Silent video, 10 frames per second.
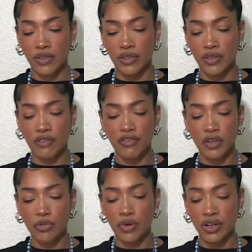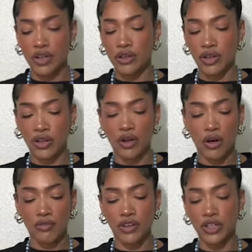they feel pretty like
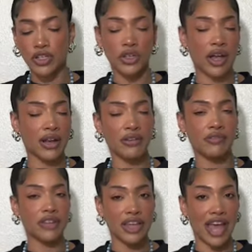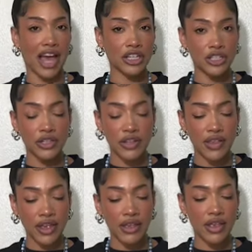confident to kind of take action in
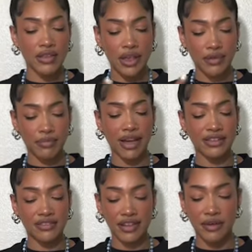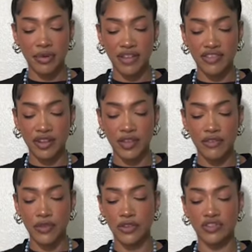that, in that mindset basically
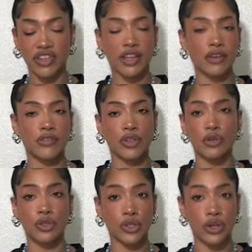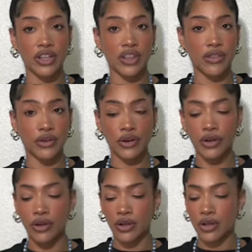for the sake of a new journey that they're,
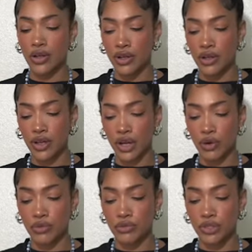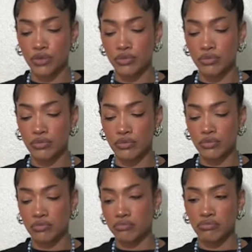you know,
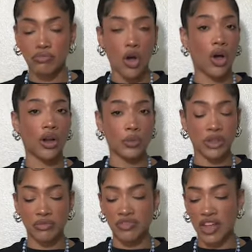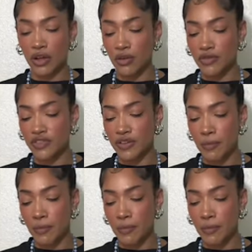on with themselves.